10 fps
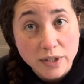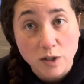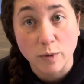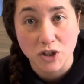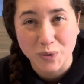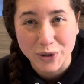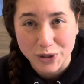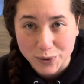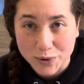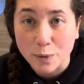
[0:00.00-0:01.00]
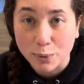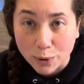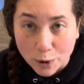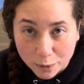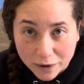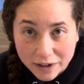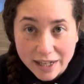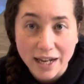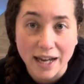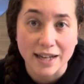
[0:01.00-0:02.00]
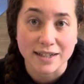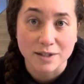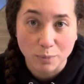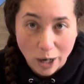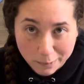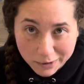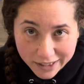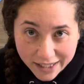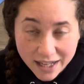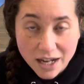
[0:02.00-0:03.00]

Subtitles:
especially when used appropriately and properly.